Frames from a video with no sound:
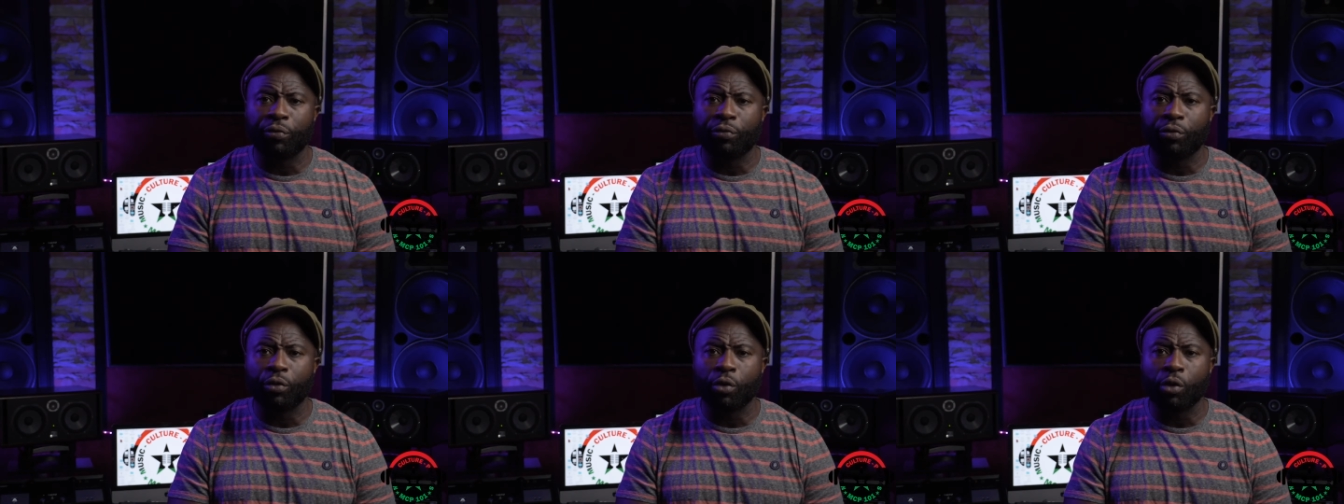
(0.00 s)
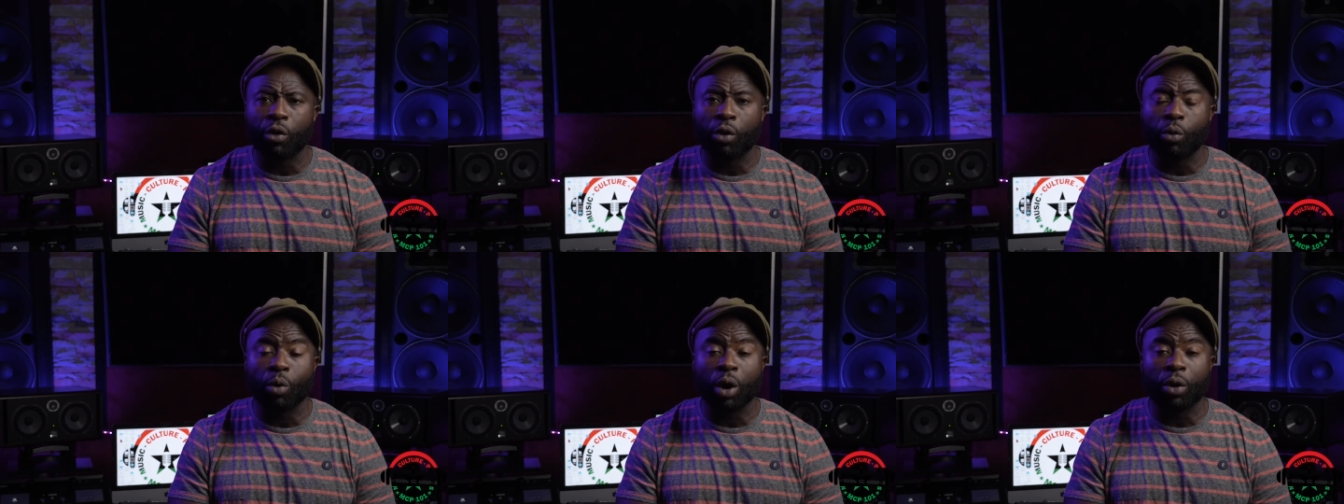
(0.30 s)

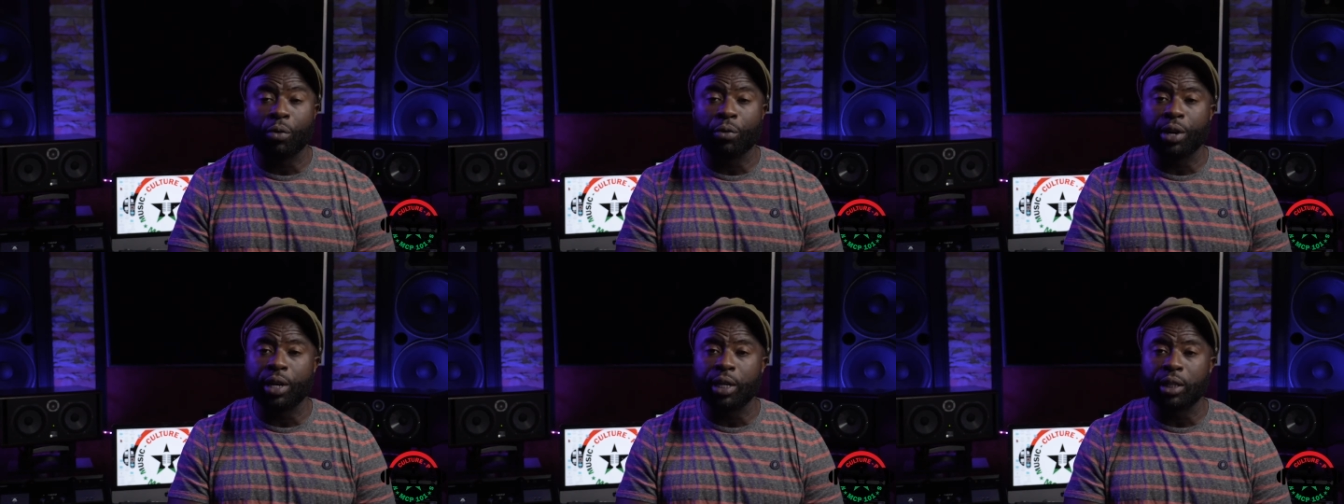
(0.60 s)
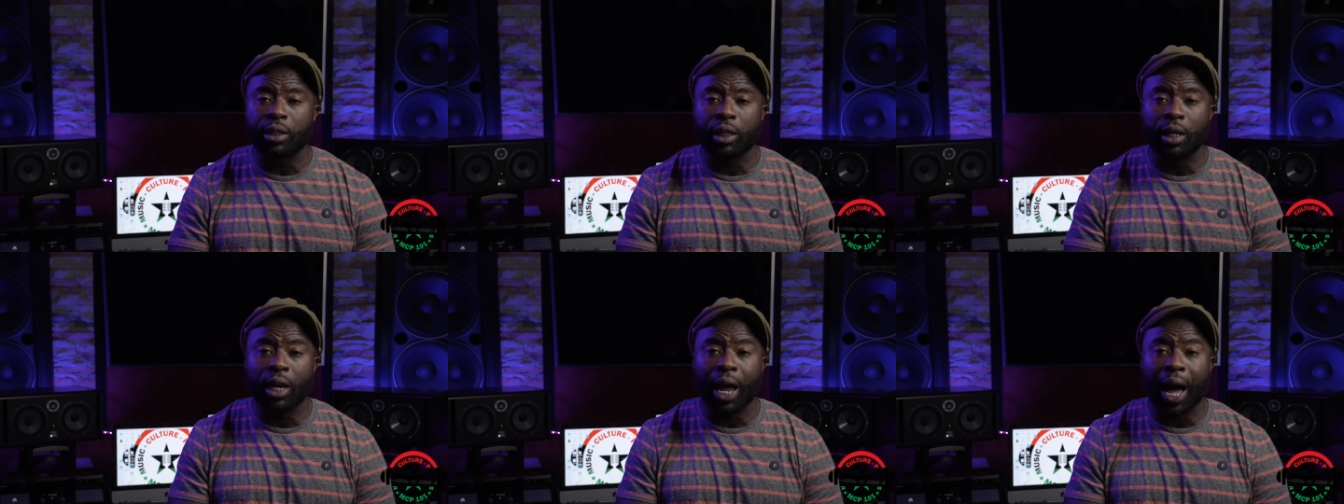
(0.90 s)
For what
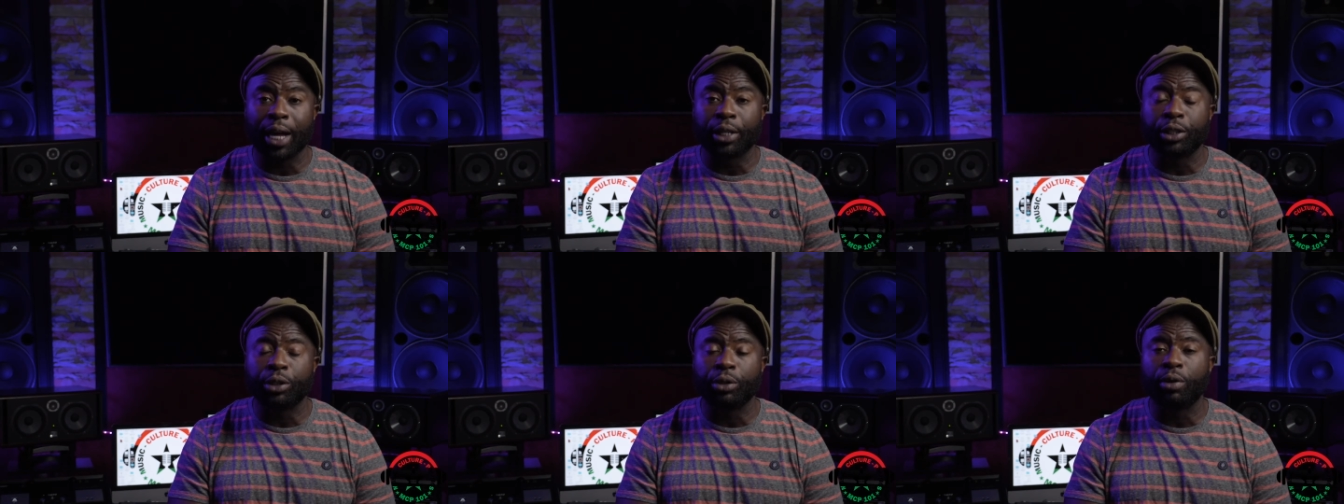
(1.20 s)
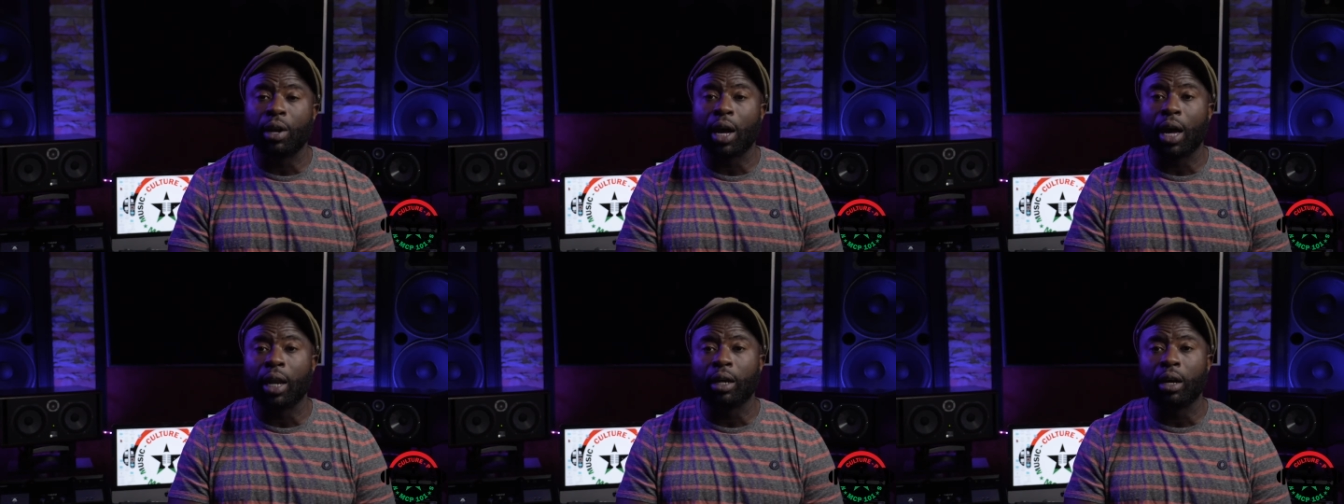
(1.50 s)
reason, I do
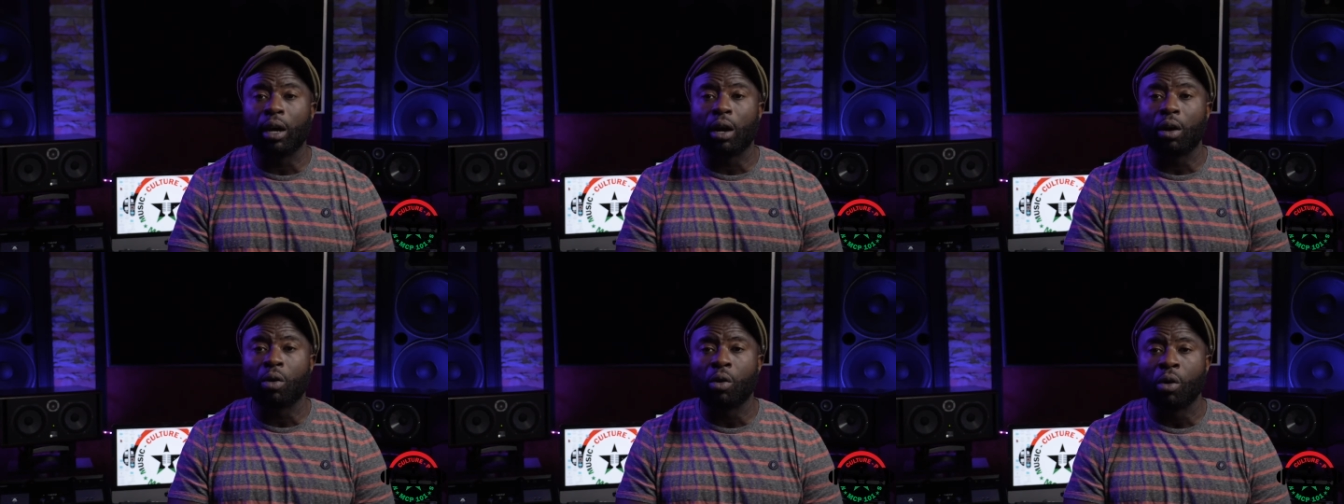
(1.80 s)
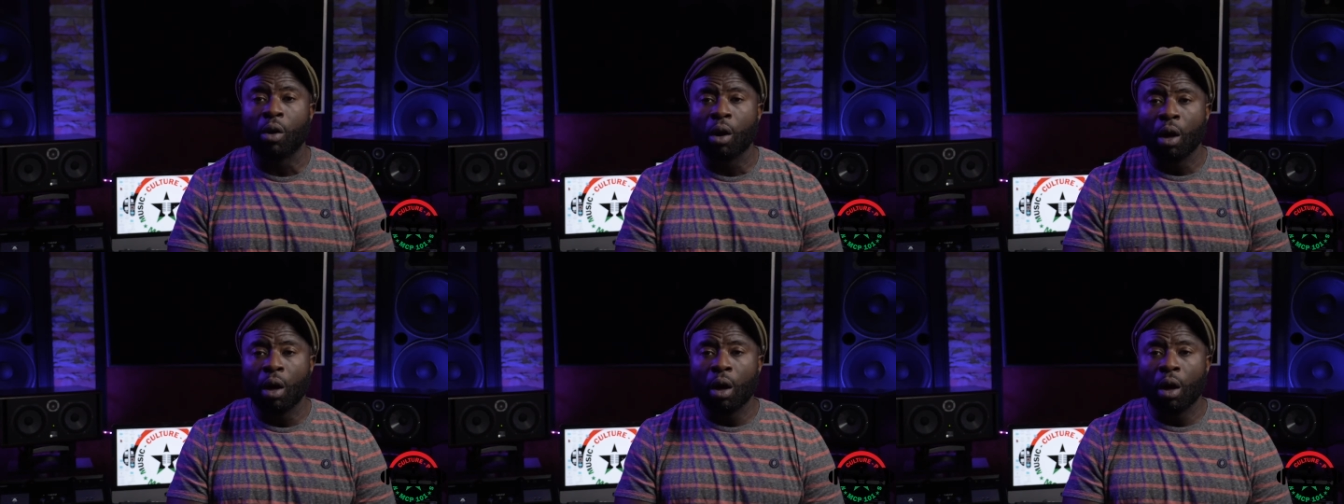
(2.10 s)
not know.